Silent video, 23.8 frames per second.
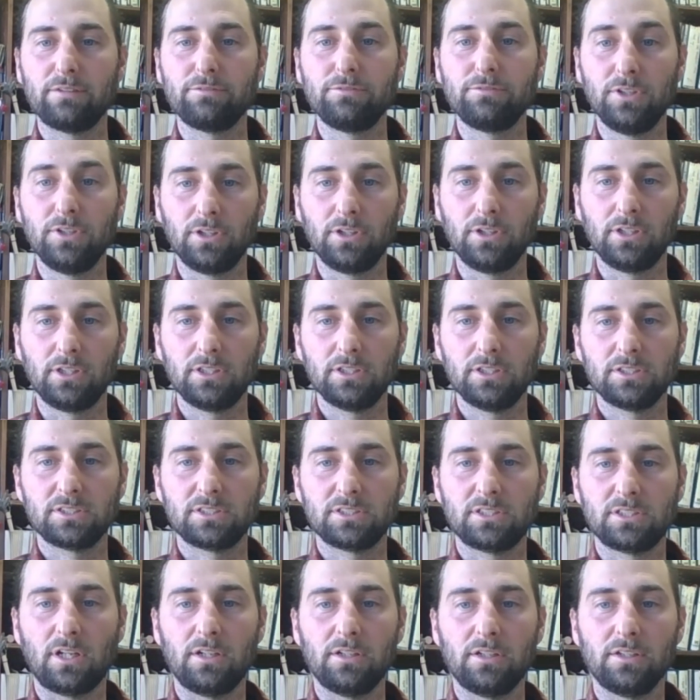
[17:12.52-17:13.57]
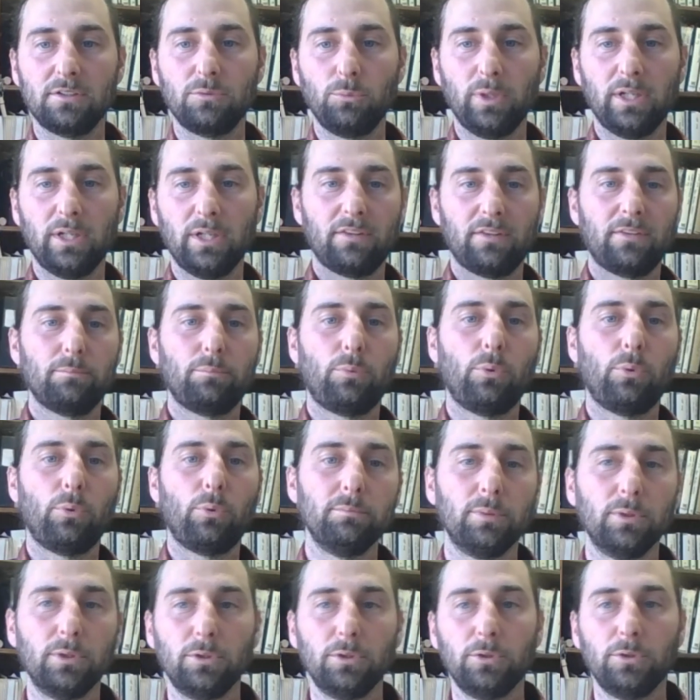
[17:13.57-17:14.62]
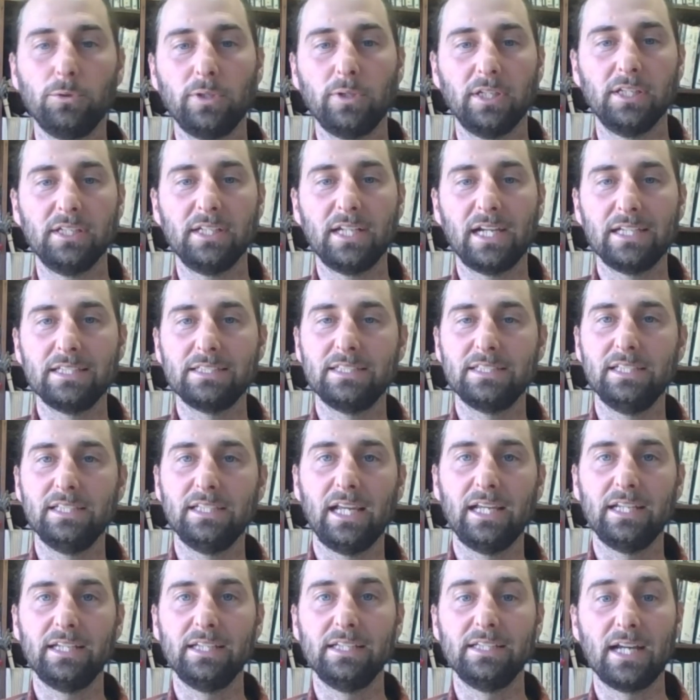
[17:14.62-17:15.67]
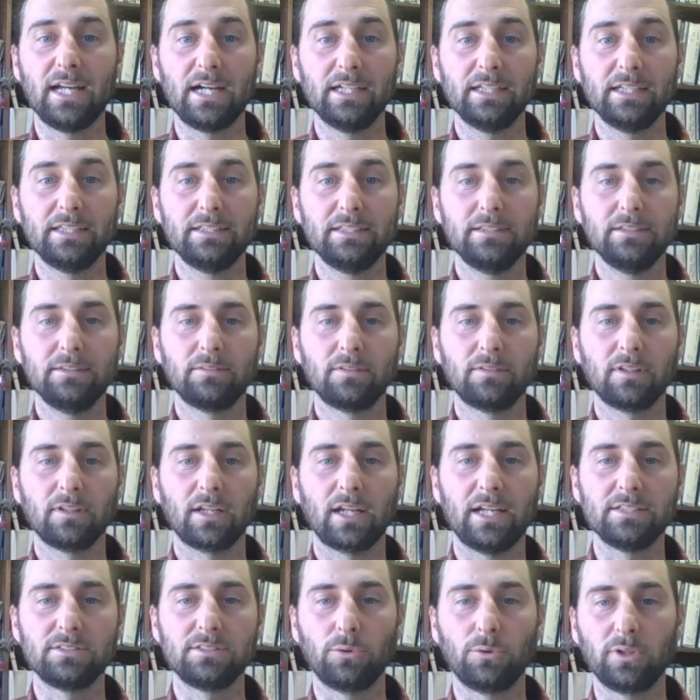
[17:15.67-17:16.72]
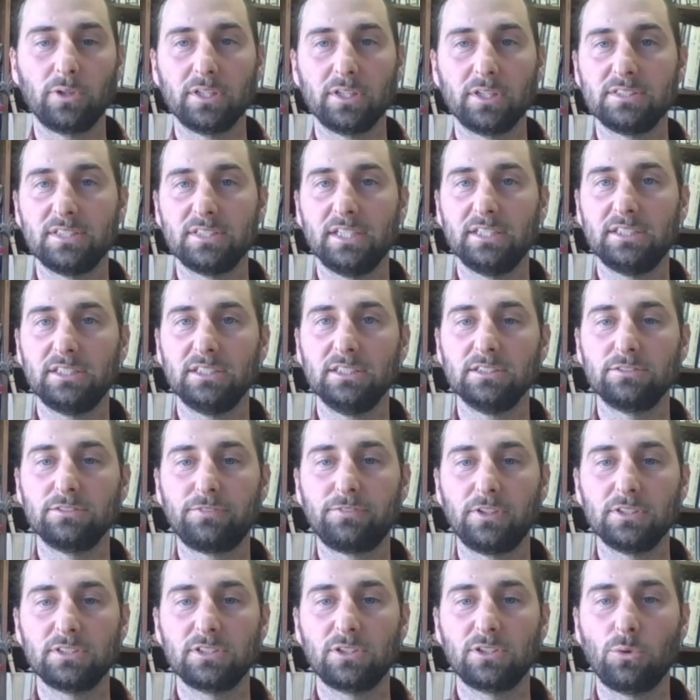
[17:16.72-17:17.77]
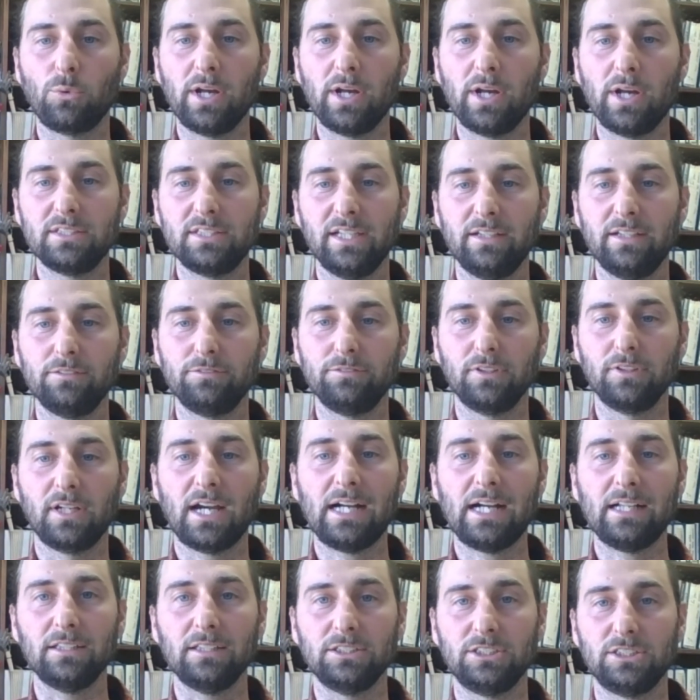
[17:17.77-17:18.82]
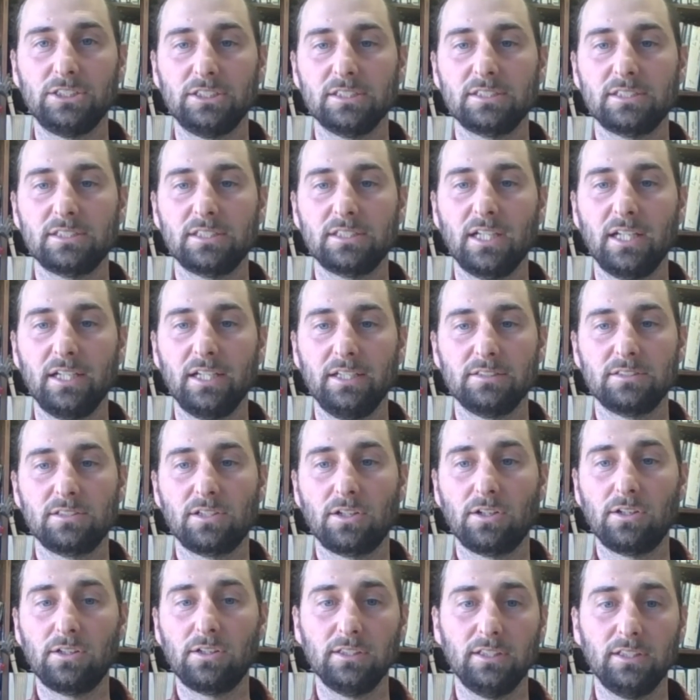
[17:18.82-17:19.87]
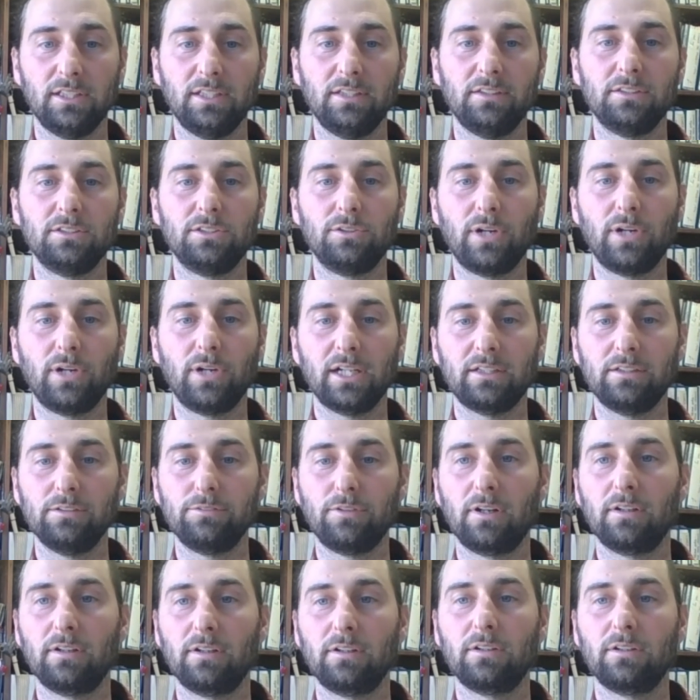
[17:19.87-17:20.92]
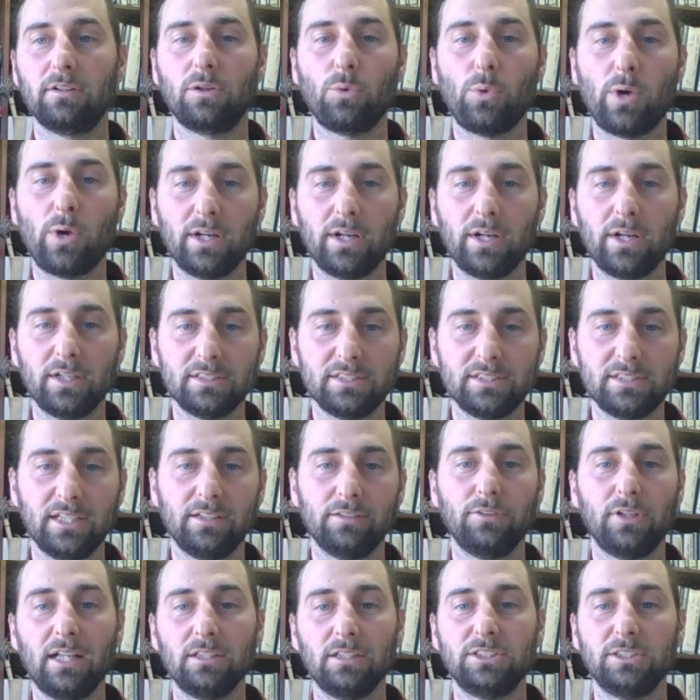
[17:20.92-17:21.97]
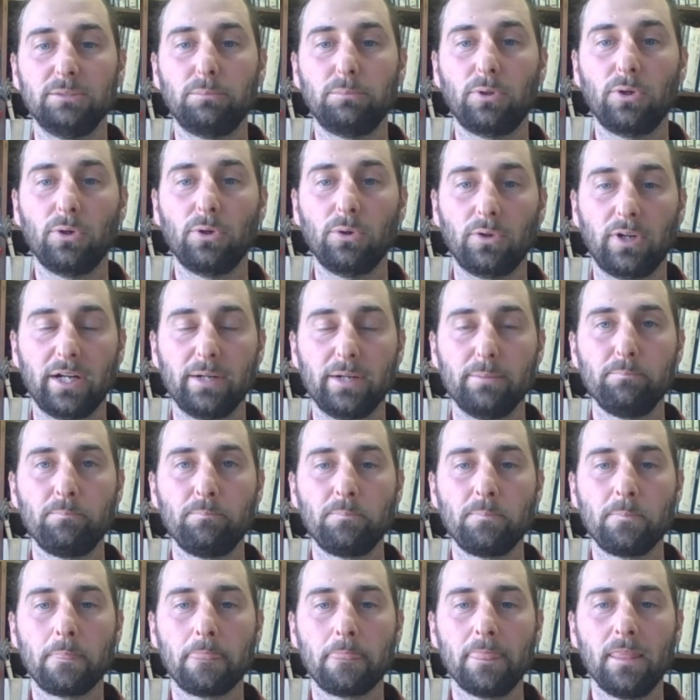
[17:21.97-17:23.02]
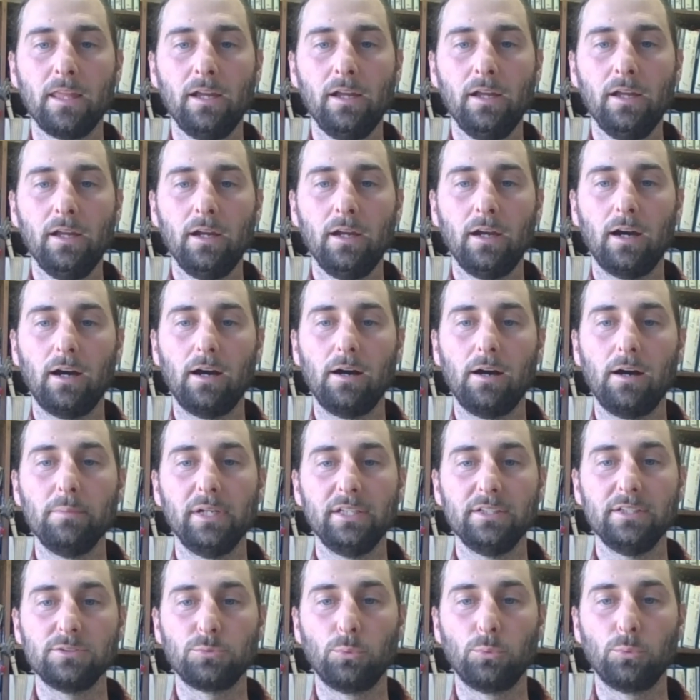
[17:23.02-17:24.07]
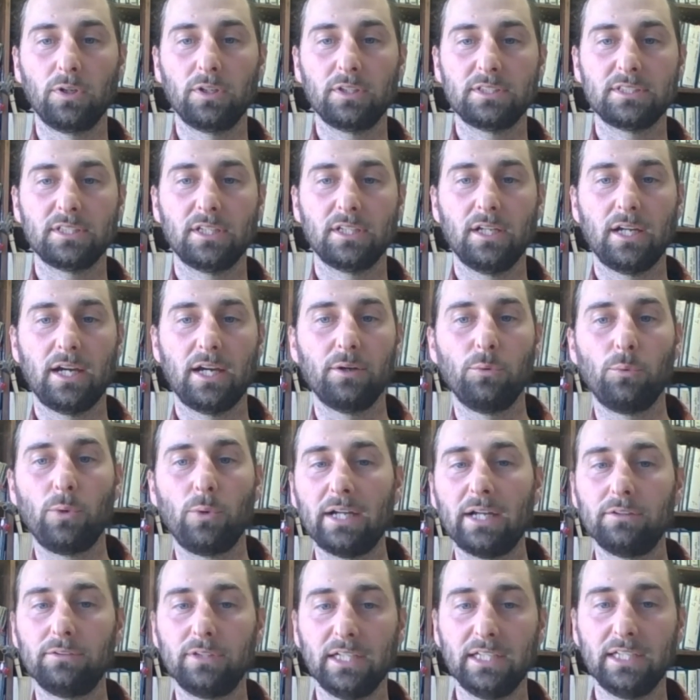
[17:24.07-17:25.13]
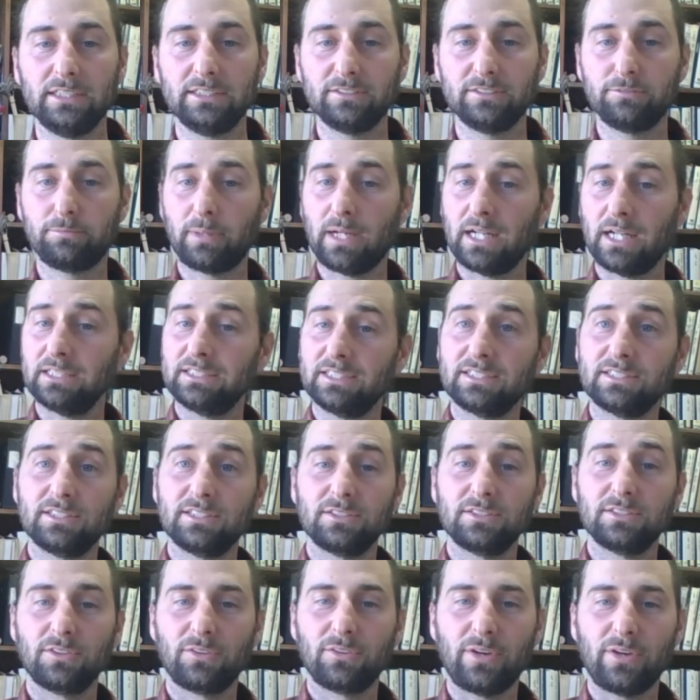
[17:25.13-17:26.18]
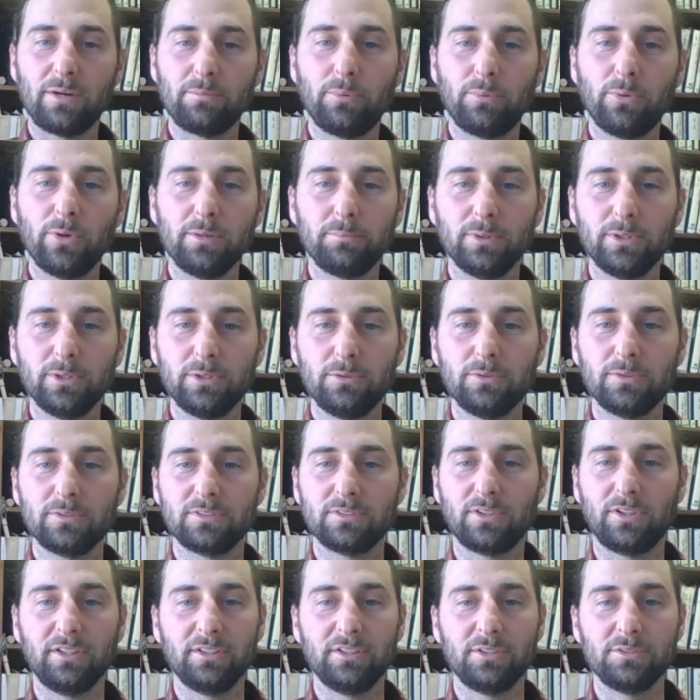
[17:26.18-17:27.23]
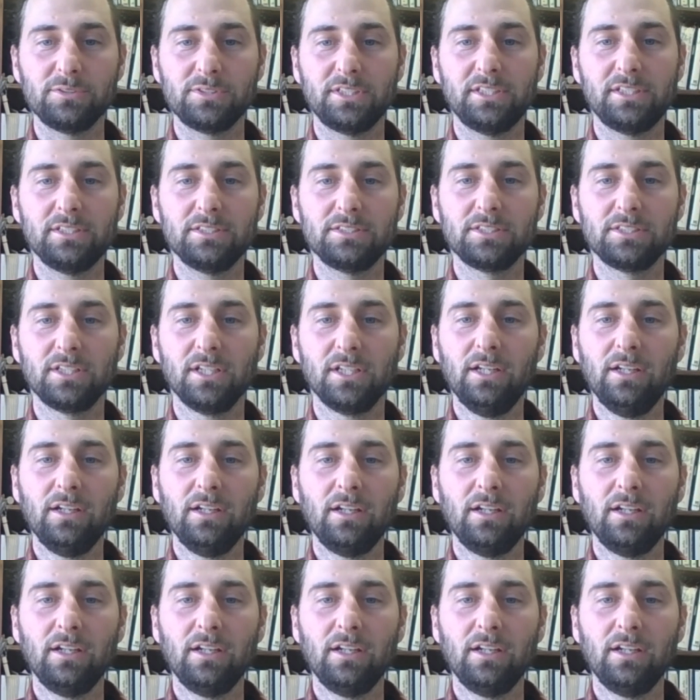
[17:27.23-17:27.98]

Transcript: Nur started with Point Blue in 1989 as the organization's first quantitative ecologist, and he is currently the director of our quantitative ecology program. And he has worked on a wide range of projects throughout Point Blue during those years.